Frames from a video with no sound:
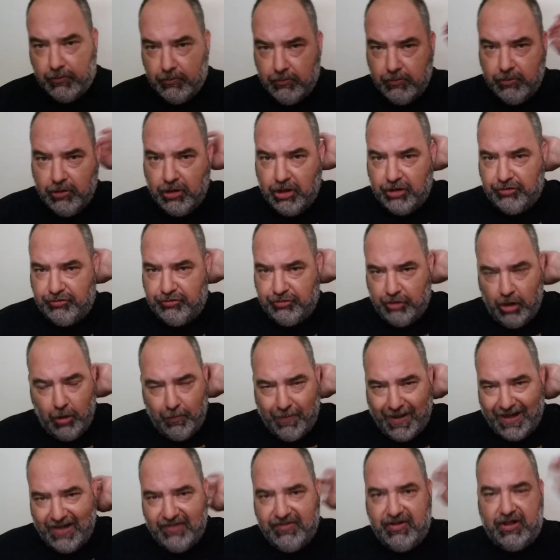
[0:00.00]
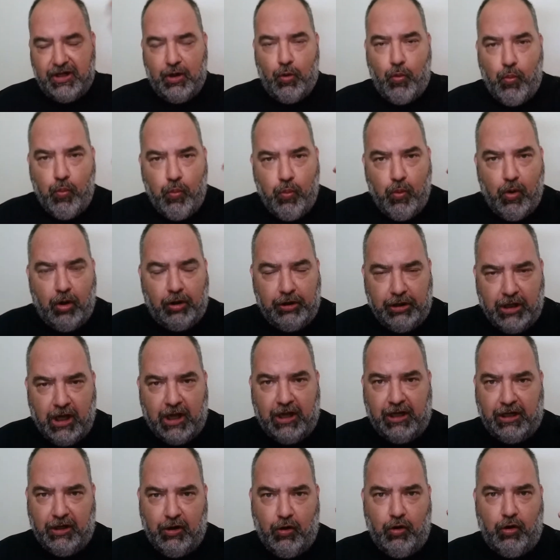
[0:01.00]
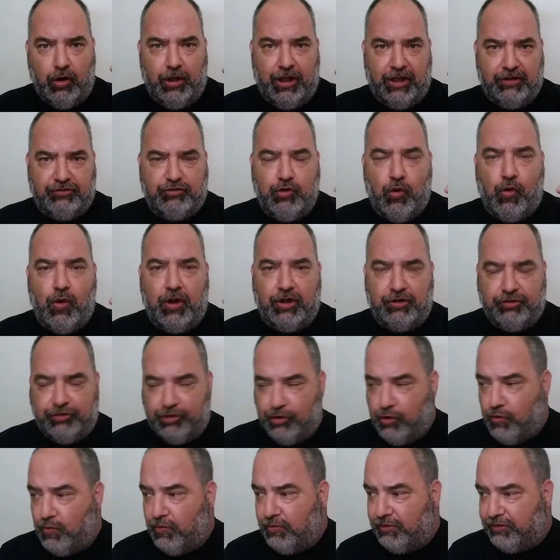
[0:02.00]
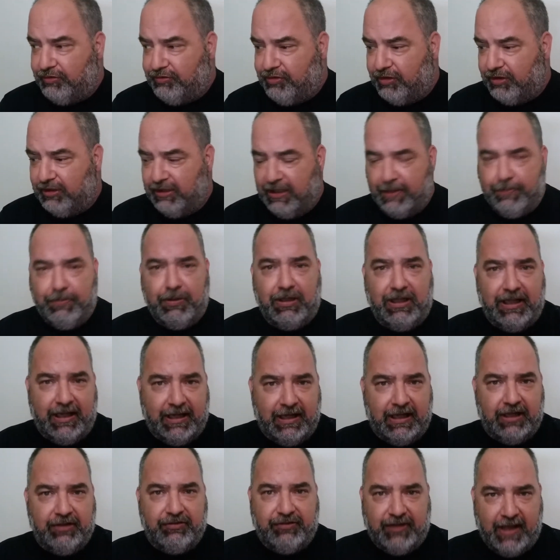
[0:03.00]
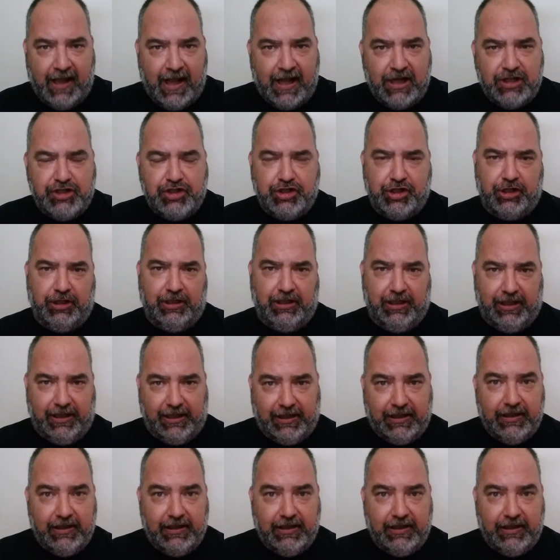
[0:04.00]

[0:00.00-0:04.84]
Because nobody's is going to deliberately and intentionally.